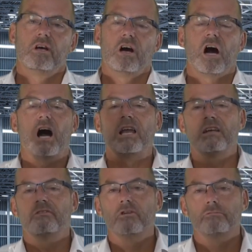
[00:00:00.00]
high
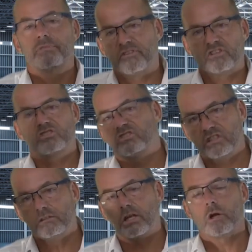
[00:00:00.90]
level of
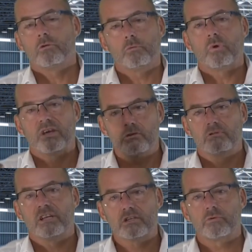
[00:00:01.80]
proficiency, you know, where you're
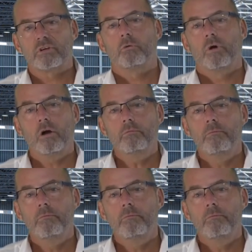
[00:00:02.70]
really doing it well.